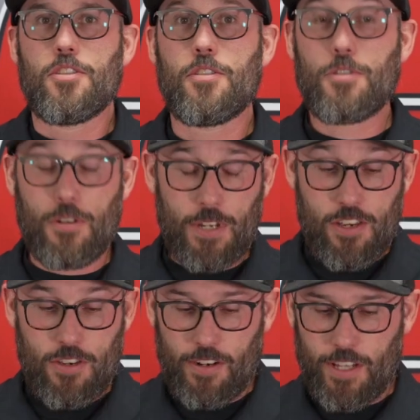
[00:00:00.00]
So
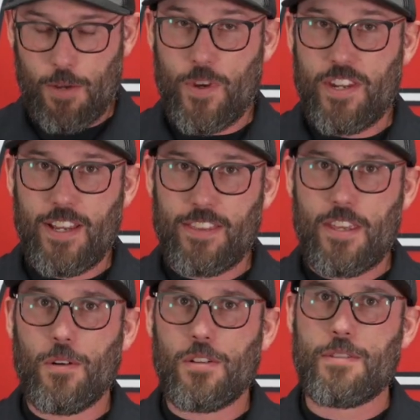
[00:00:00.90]
traditionally when you get
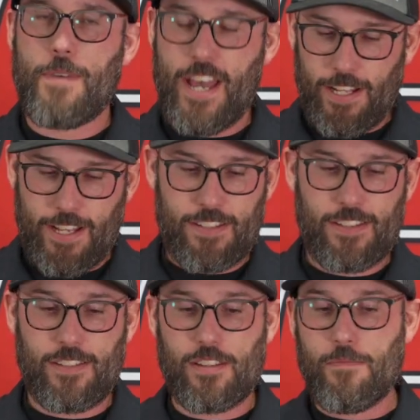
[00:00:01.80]
the Ultimate LS
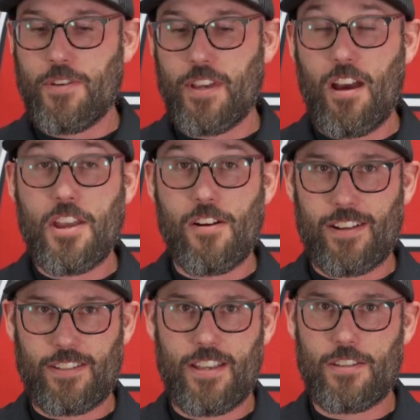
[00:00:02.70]
system, you got your
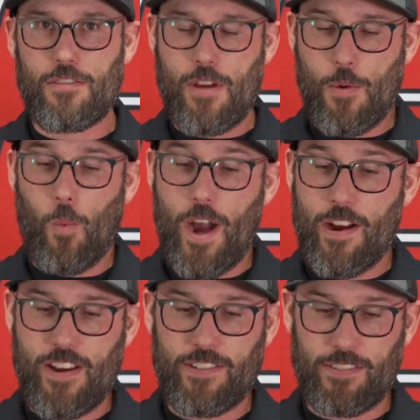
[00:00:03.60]
accessory
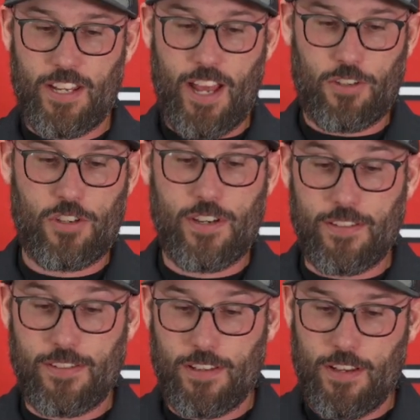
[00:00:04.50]
wiring
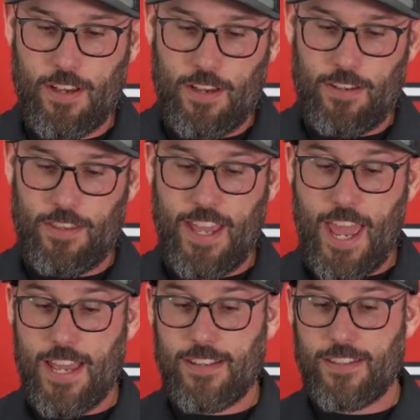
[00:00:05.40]
connections the
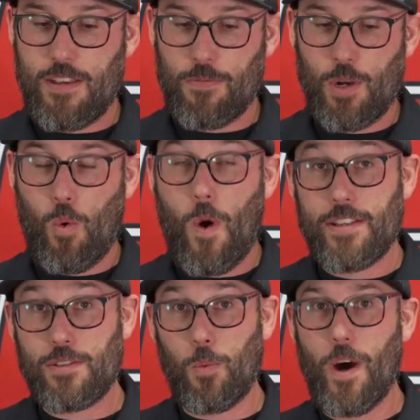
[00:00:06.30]
AC
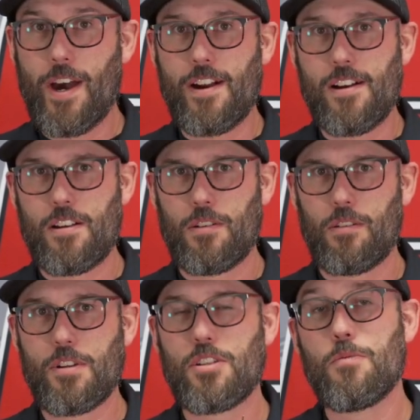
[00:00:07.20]
request wire,
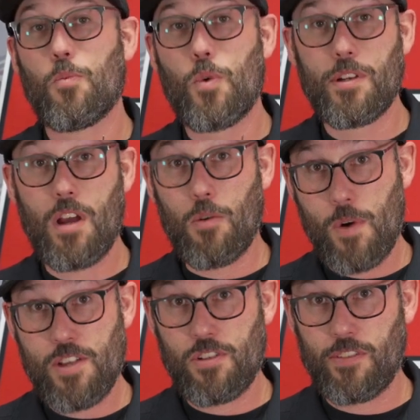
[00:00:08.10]
which would
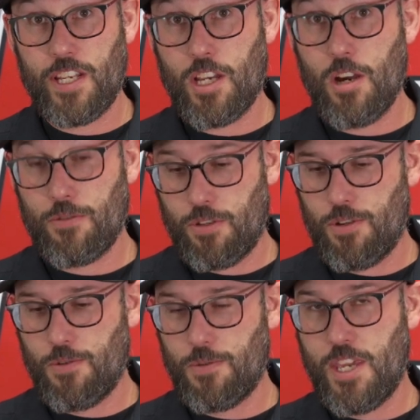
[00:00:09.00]
originally go
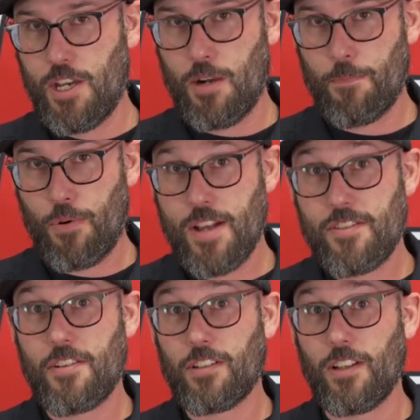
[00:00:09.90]
to the
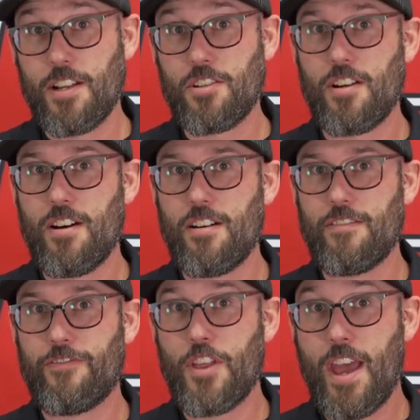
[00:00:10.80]
compressor clutch
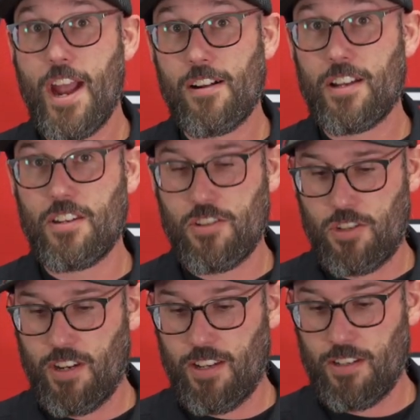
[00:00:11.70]
of the air
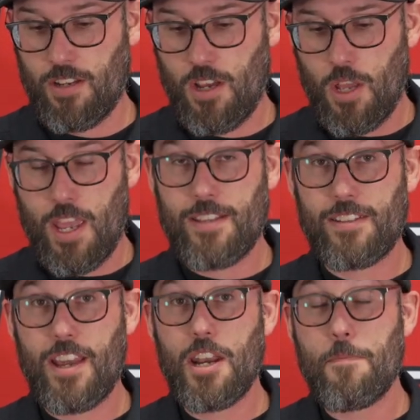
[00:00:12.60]
conditioning, is
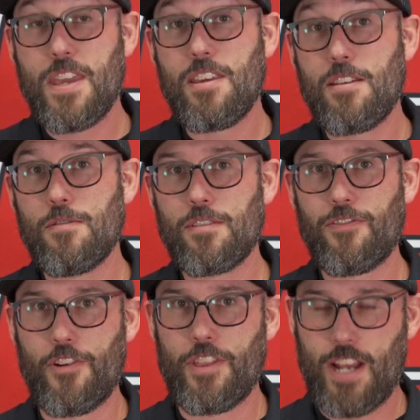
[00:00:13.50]
gonna be used
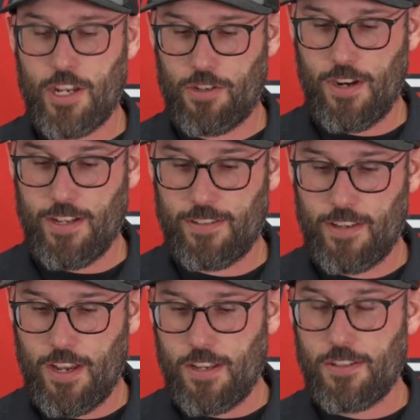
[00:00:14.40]
for the nitrous.
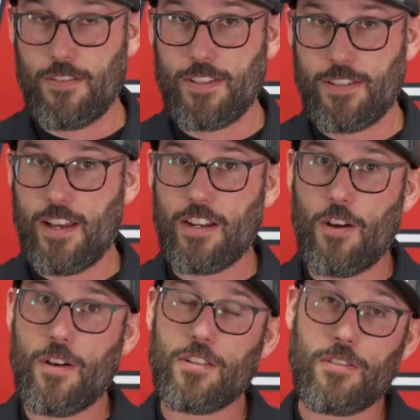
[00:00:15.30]
So instead of
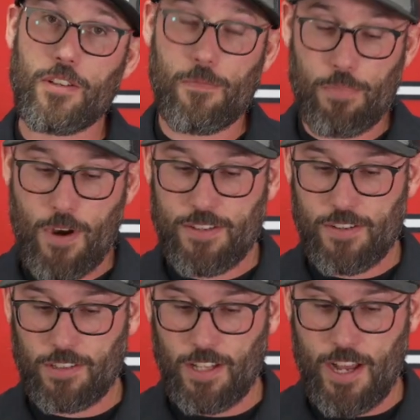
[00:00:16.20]
going to the
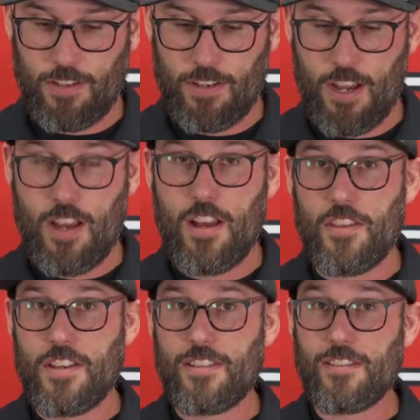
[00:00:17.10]
compressor clutch,
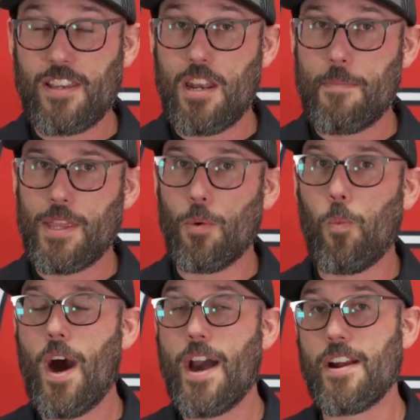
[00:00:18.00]
this is gonna be the
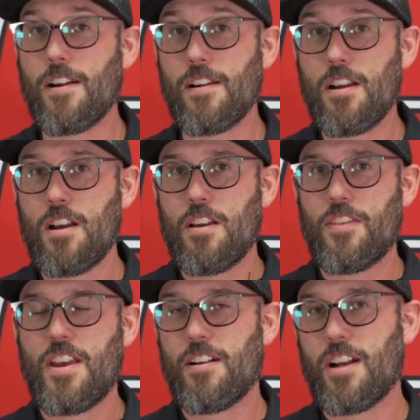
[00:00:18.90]
wire
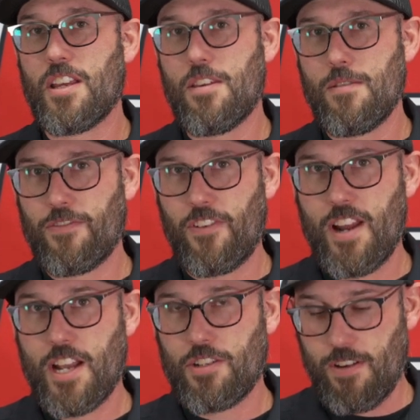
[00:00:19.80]
that you're gonna use for
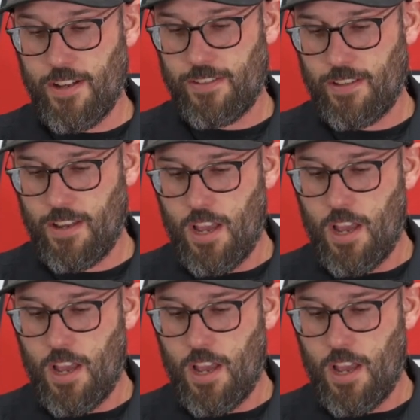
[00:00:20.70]
nitrous.